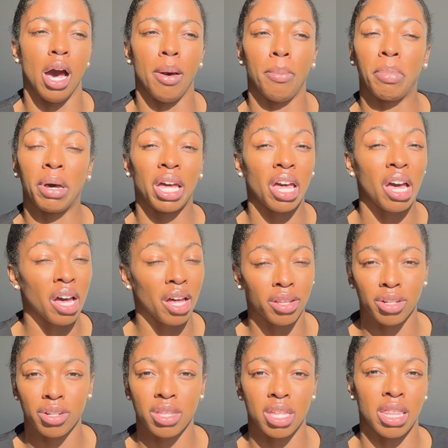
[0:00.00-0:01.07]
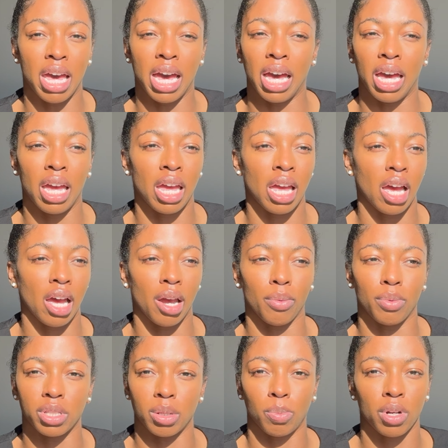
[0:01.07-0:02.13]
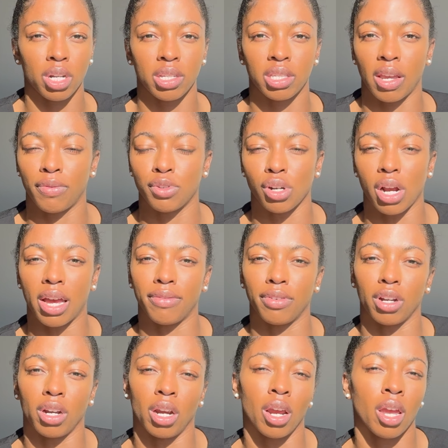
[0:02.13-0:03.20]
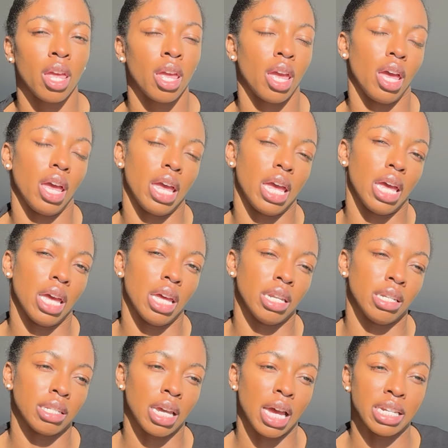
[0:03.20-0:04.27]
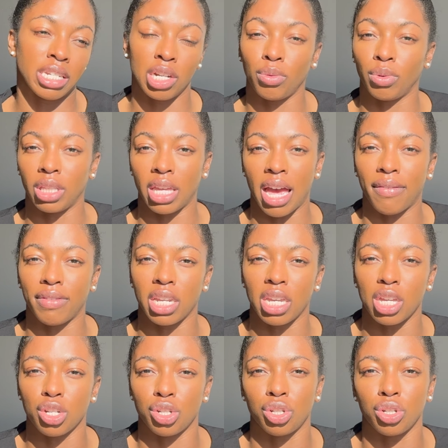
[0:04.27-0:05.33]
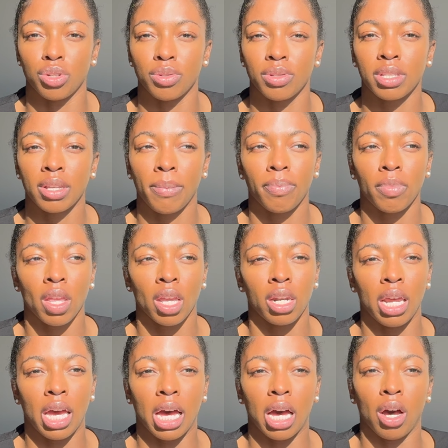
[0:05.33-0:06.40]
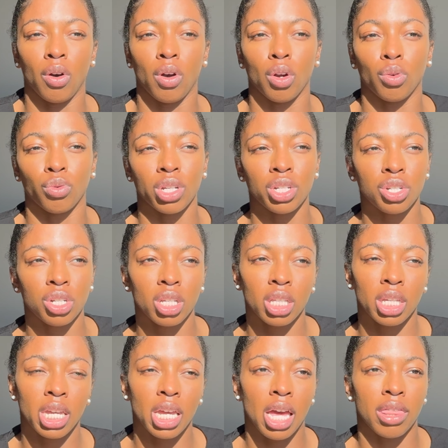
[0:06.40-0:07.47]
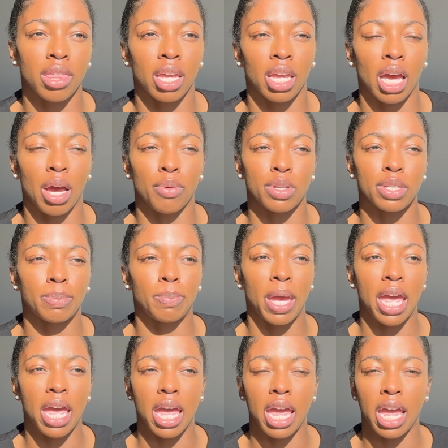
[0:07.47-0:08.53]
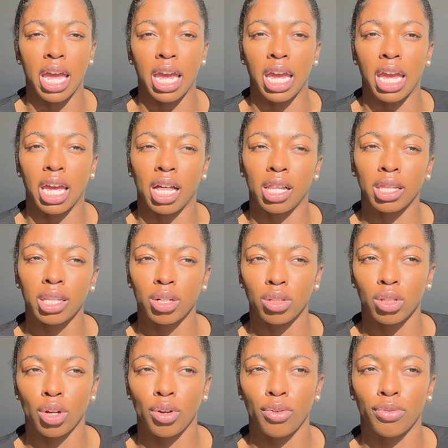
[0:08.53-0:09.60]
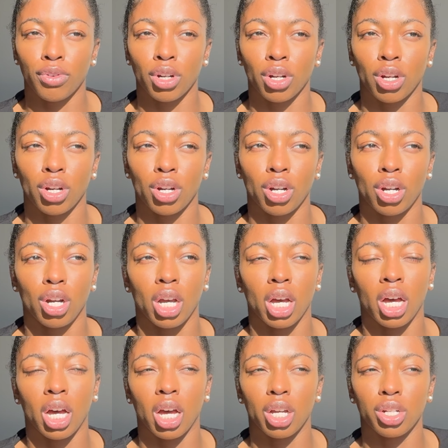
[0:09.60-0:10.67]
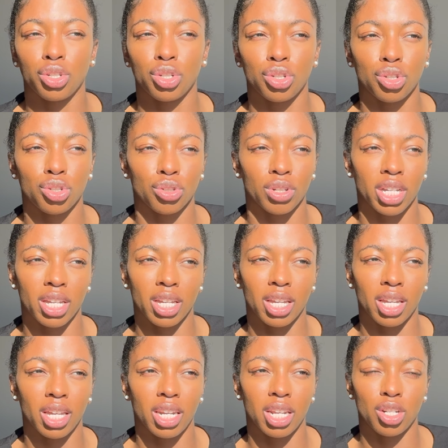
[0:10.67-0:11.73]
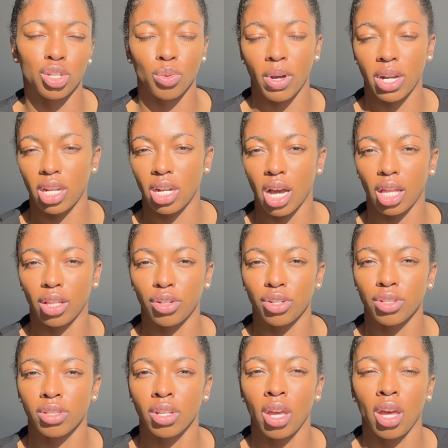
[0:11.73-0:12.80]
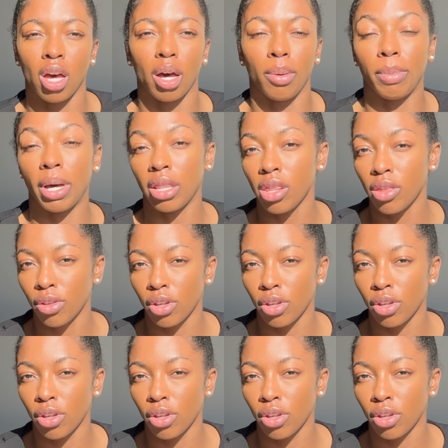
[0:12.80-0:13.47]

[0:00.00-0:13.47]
But other than that, I was a pretty safe driver and I didn't really have any issues. Now, originally, I think I was paying a little over $120 a month